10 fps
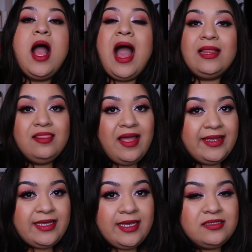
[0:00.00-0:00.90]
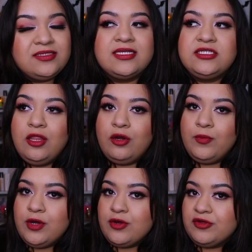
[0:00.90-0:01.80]
I like it. It's a little
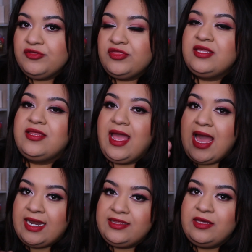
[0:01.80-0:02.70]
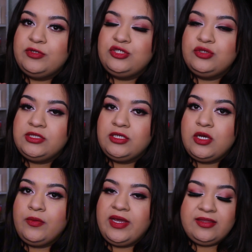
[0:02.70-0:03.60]
more earthy. They added the patchouli
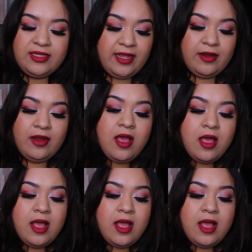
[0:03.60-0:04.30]
note in there.